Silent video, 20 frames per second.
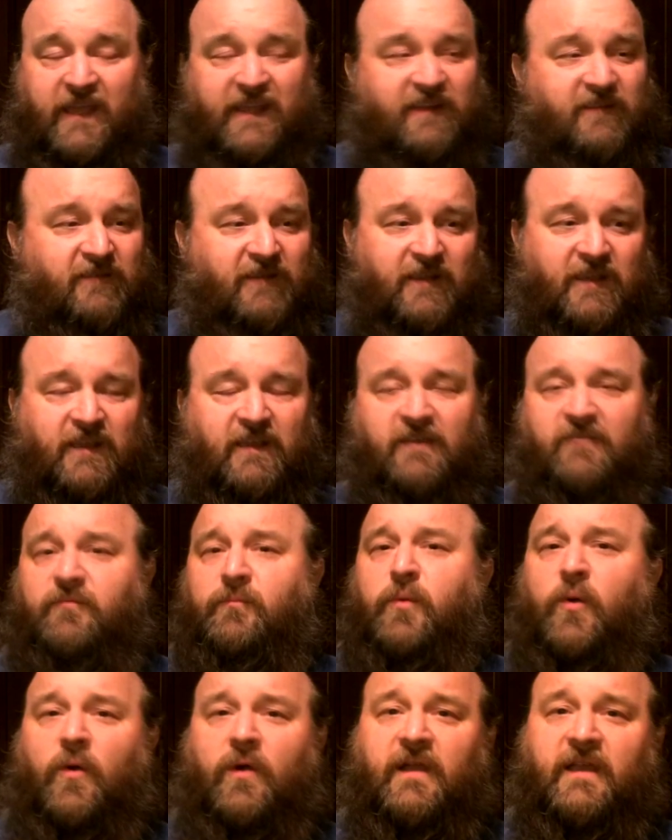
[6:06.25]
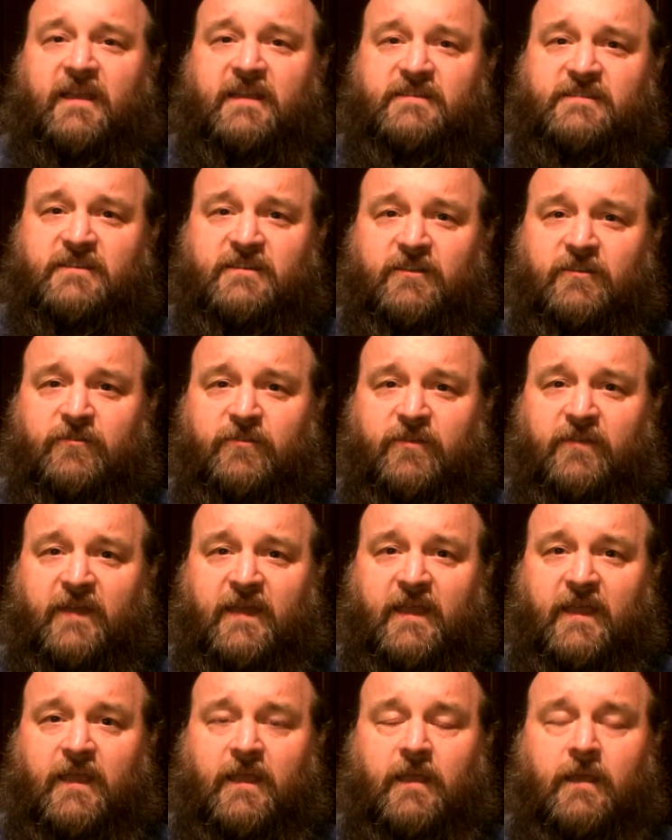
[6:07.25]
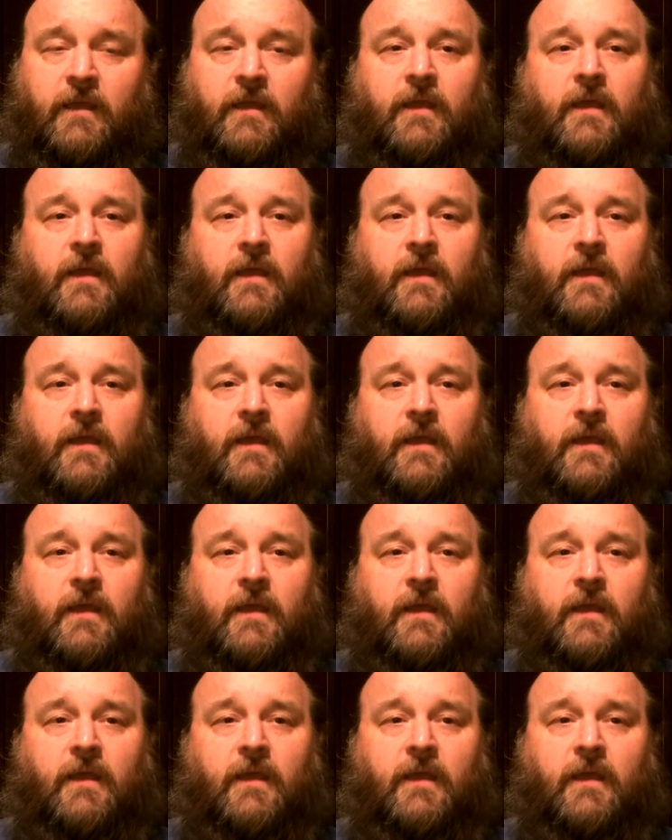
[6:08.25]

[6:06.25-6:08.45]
And if pork isn't your thing,